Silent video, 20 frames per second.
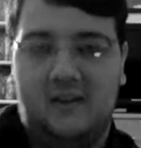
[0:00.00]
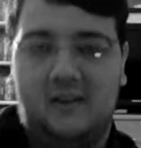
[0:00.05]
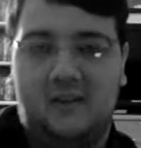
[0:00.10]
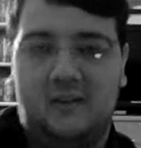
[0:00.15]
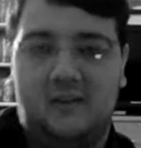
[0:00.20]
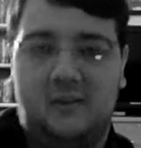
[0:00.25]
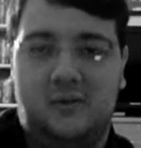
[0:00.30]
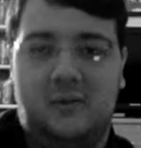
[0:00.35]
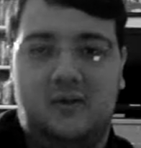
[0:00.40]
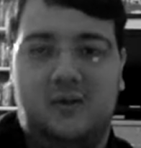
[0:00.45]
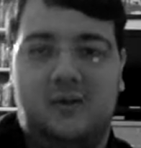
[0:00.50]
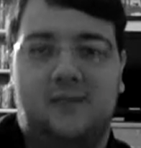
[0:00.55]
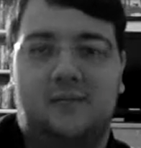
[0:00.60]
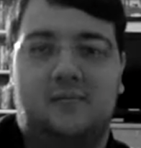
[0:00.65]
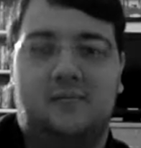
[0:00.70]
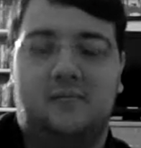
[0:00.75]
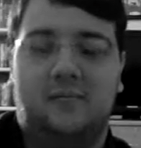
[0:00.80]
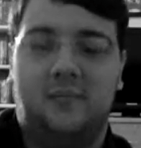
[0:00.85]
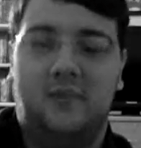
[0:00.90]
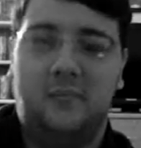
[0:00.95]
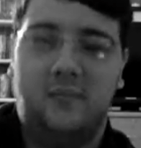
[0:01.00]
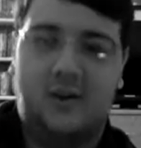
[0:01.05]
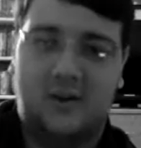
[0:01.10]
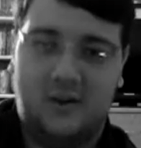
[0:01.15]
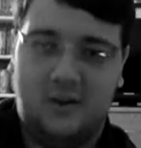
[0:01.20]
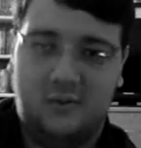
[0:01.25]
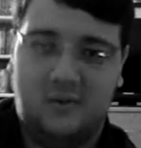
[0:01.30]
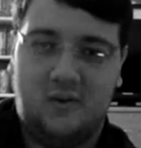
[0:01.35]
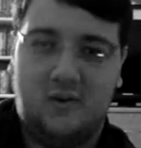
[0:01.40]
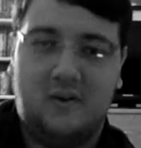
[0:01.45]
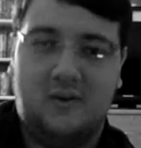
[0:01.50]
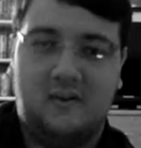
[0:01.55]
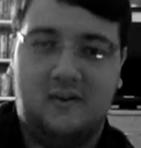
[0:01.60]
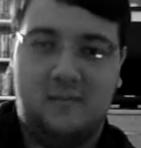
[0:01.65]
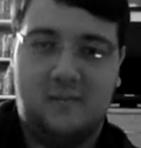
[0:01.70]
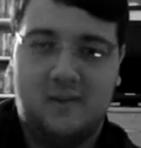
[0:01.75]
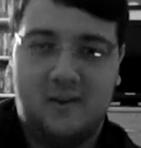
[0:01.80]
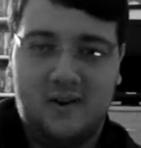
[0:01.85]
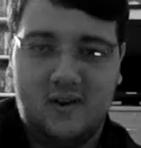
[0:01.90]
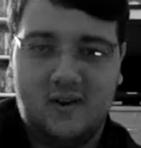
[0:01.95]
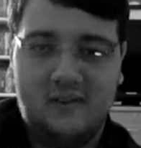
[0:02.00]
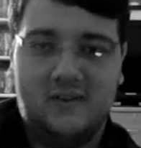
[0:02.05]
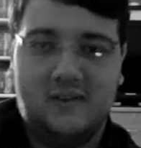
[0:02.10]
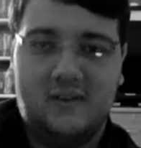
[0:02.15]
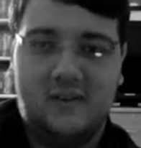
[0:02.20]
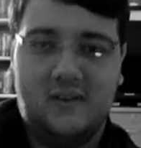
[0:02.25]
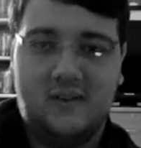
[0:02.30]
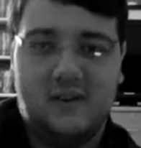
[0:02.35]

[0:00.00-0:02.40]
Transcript: including Mickey Rourke as Marv,